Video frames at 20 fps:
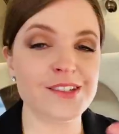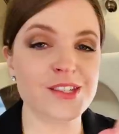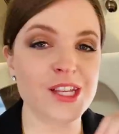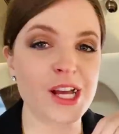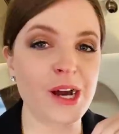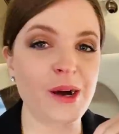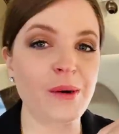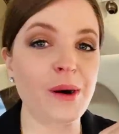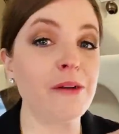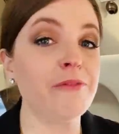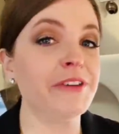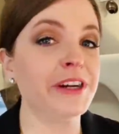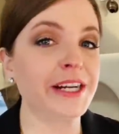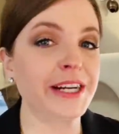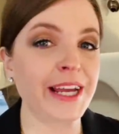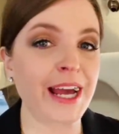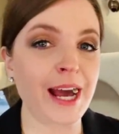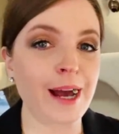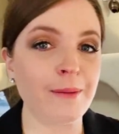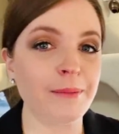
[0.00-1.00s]
So I'm
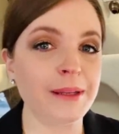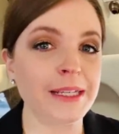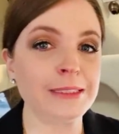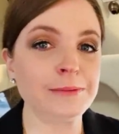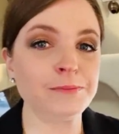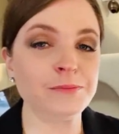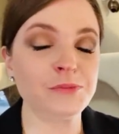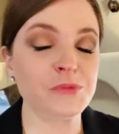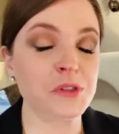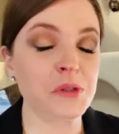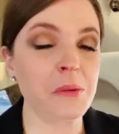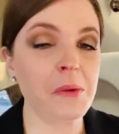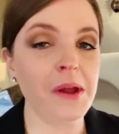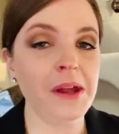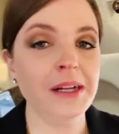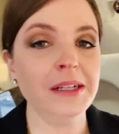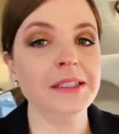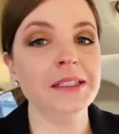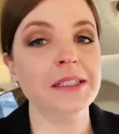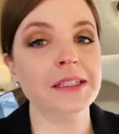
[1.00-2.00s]
very happy.
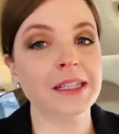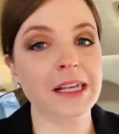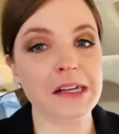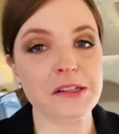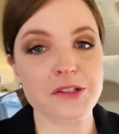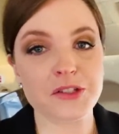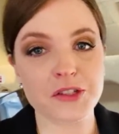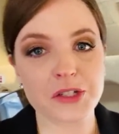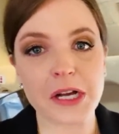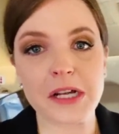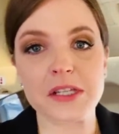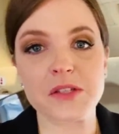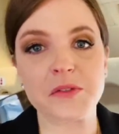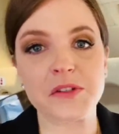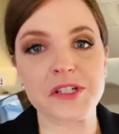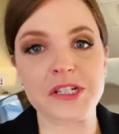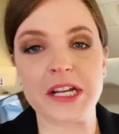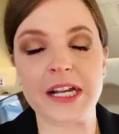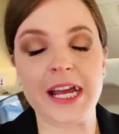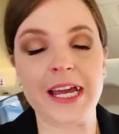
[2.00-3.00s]
Less stress
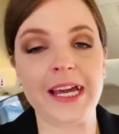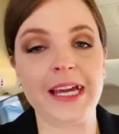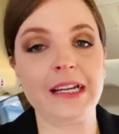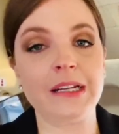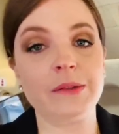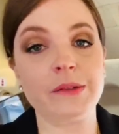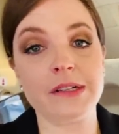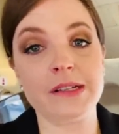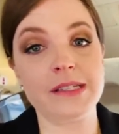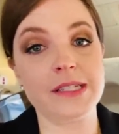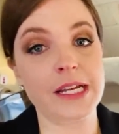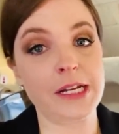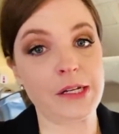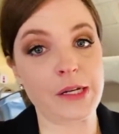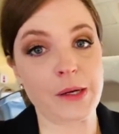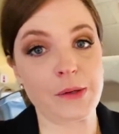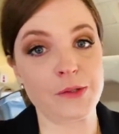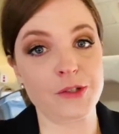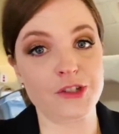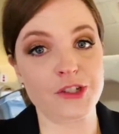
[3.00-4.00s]
for today. I don't want to say
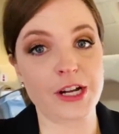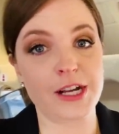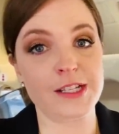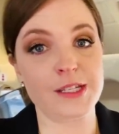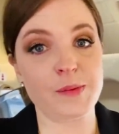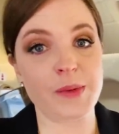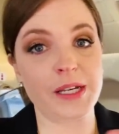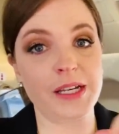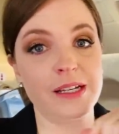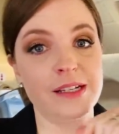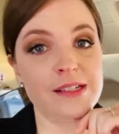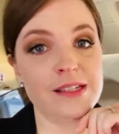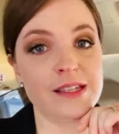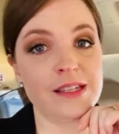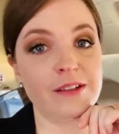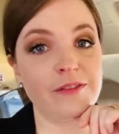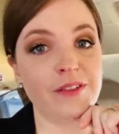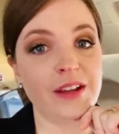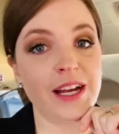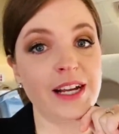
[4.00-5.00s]
no stress because
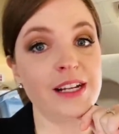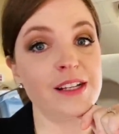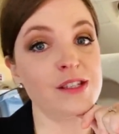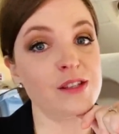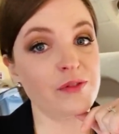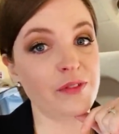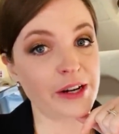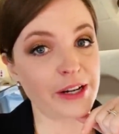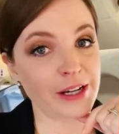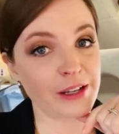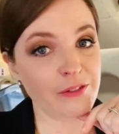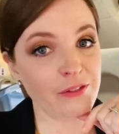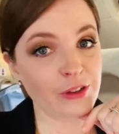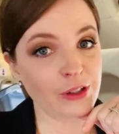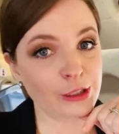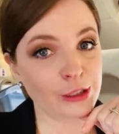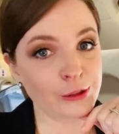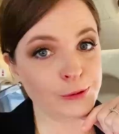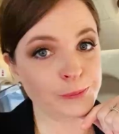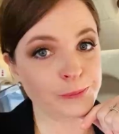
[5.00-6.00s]
the flight is very
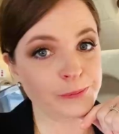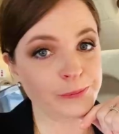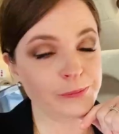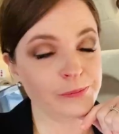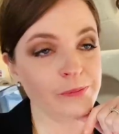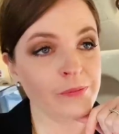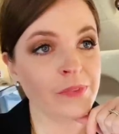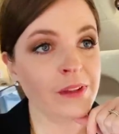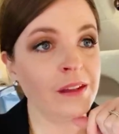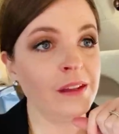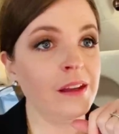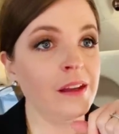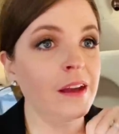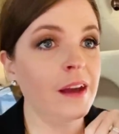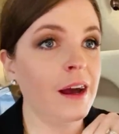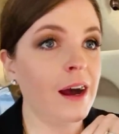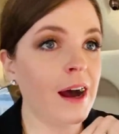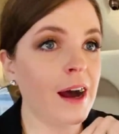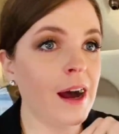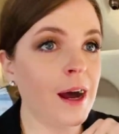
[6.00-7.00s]
full.
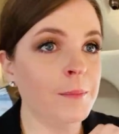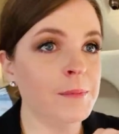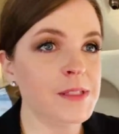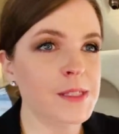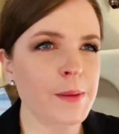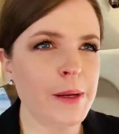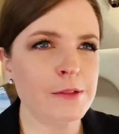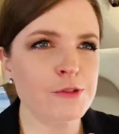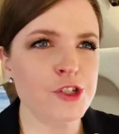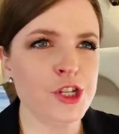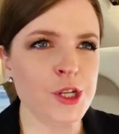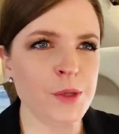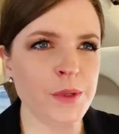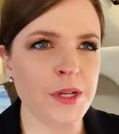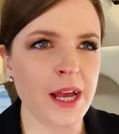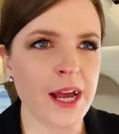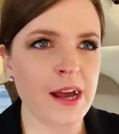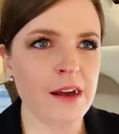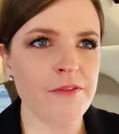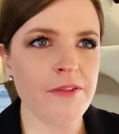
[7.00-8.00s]
Um, it's about two and
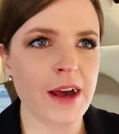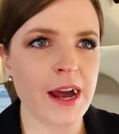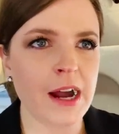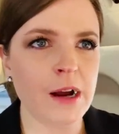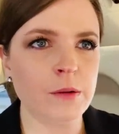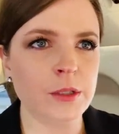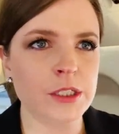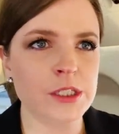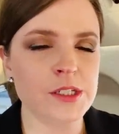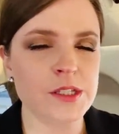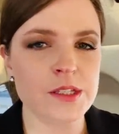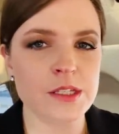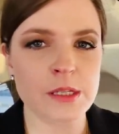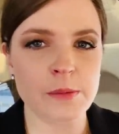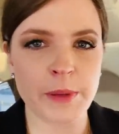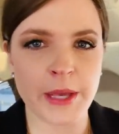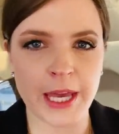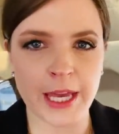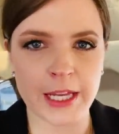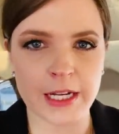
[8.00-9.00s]
a half hours to
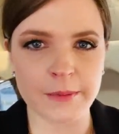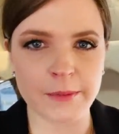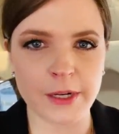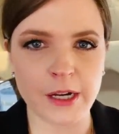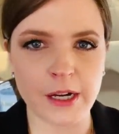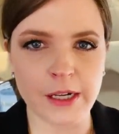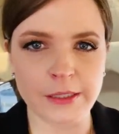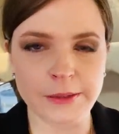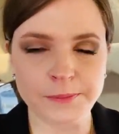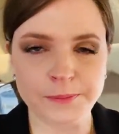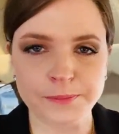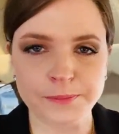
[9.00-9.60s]
Panama